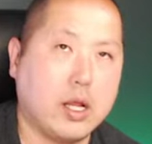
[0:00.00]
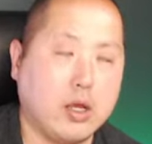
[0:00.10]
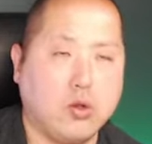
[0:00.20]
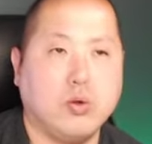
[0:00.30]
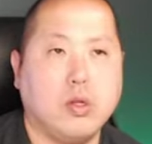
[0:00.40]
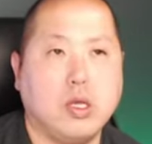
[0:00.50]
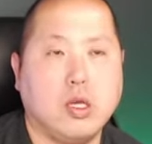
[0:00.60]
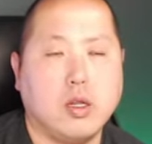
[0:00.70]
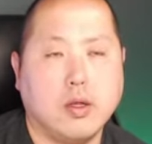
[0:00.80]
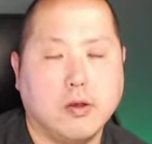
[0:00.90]
you
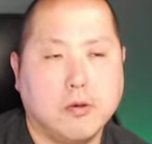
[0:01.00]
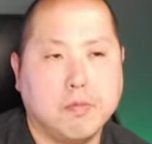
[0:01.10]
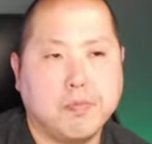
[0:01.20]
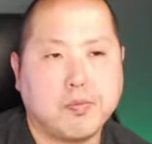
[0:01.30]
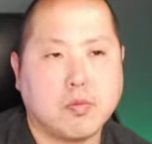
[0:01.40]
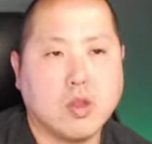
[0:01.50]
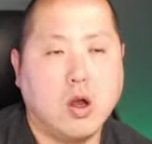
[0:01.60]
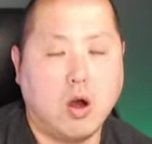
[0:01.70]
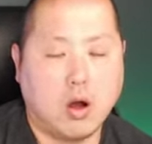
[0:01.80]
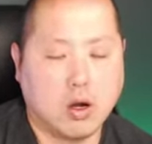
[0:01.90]
need
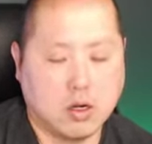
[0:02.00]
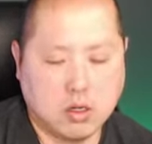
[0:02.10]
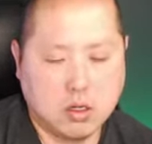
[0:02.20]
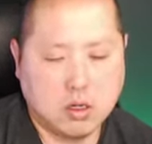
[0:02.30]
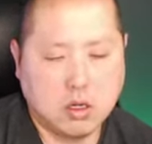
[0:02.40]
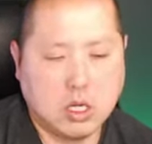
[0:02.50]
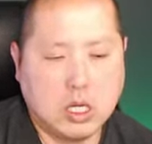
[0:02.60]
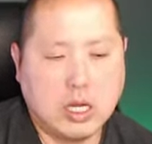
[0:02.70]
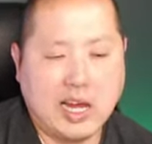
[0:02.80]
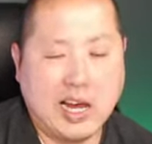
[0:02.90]
are,
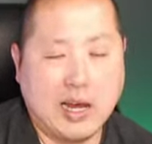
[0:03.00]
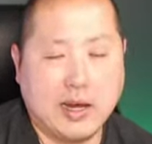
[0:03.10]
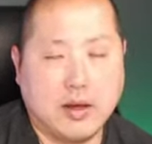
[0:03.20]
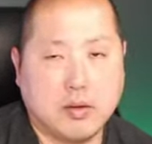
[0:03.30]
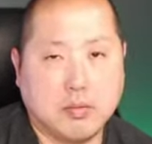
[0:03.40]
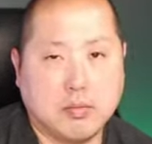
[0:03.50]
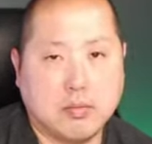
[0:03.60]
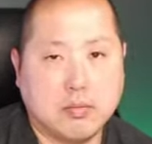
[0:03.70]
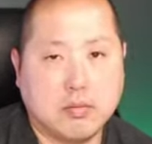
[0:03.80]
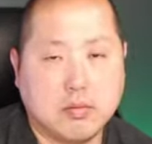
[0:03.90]
well,
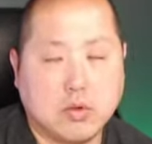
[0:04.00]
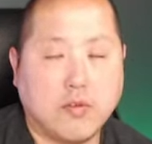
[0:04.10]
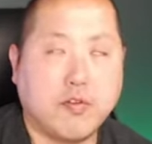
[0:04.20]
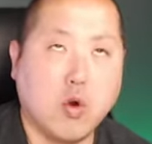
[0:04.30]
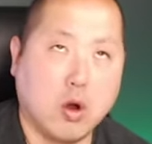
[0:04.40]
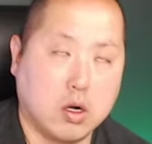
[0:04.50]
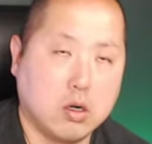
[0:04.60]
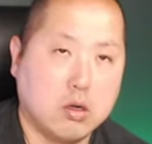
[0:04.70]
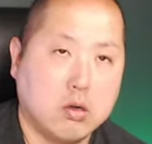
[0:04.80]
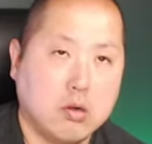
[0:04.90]
four.
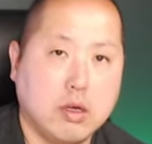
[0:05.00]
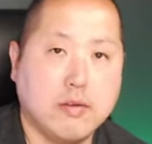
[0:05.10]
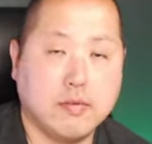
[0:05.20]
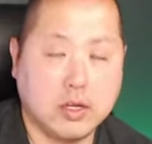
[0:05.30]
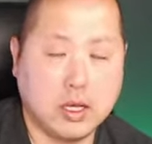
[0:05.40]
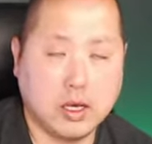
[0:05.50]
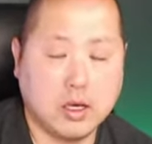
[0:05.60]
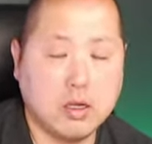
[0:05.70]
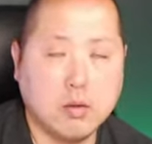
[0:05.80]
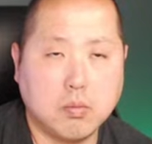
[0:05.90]

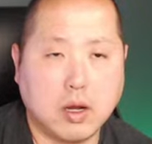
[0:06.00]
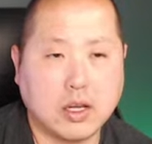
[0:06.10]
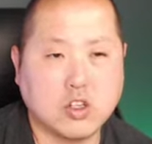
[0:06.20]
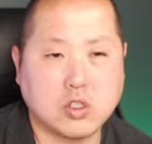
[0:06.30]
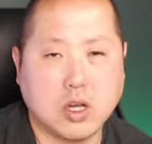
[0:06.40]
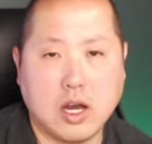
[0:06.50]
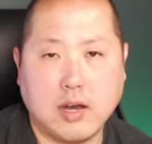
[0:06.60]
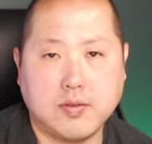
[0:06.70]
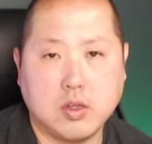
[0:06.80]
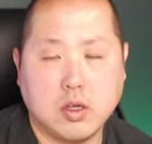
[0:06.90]
NVIDIA,
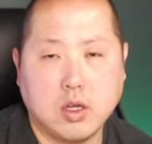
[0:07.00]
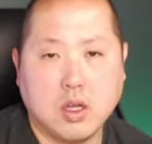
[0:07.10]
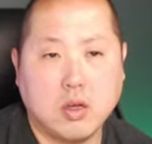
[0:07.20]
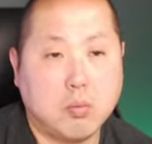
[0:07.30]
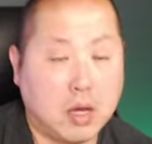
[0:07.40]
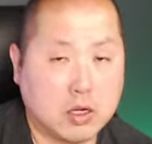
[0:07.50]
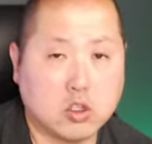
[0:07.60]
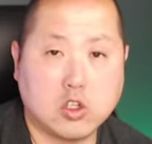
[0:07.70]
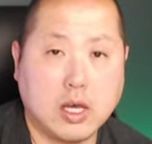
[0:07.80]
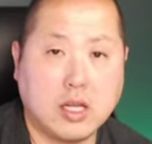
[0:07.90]
Microsoft,
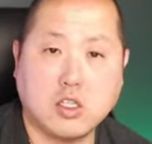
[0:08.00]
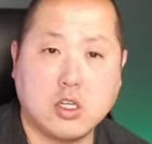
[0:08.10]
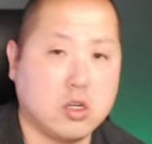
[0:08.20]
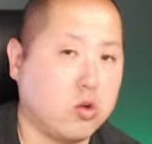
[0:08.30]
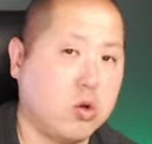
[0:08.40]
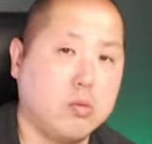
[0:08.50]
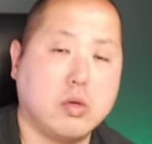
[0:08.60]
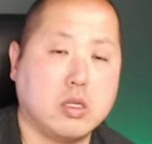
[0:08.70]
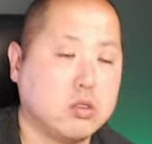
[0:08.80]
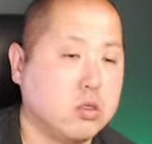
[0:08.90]
MicroStrategy, and
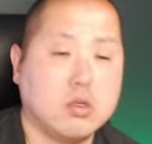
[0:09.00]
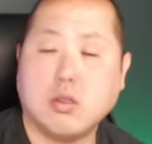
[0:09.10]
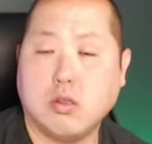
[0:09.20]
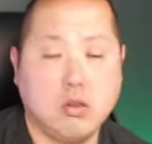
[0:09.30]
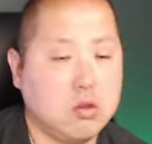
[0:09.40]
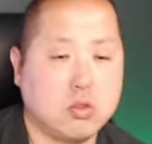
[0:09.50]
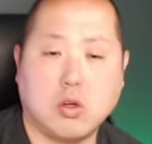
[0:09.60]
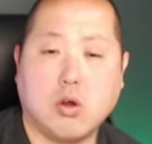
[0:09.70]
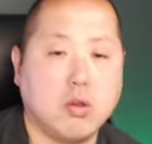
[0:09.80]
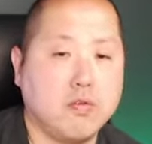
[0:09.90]
Coinbase. Those are the
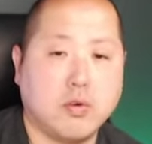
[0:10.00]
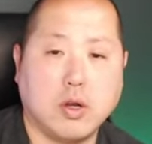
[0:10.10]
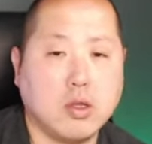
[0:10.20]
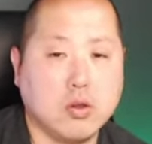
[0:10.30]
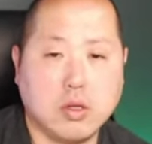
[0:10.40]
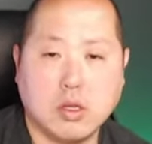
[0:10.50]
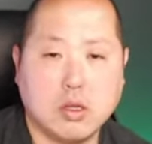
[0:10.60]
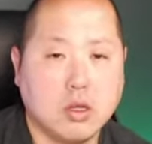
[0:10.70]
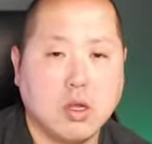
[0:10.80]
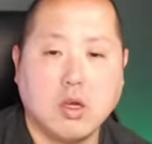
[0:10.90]
only four that you need.
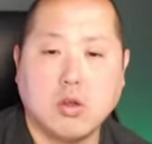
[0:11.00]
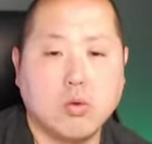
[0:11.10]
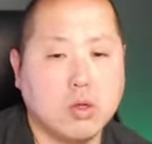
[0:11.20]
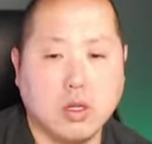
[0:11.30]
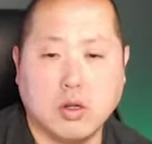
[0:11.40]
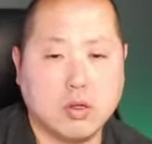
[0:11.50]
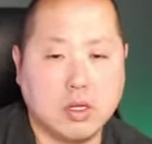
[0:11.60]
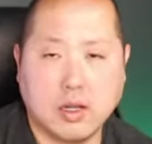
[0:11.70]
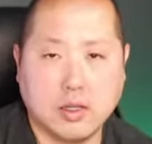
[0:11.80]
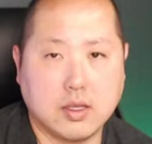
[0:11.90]
You really don't need
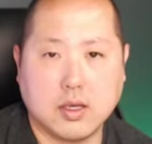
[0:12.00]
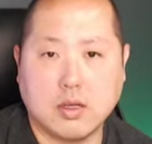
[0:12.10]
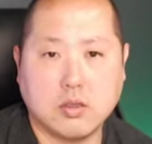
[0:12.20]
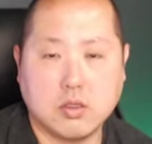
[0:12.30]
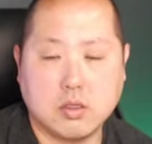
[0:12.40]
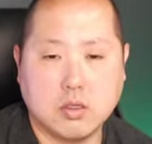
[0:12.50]
anything else.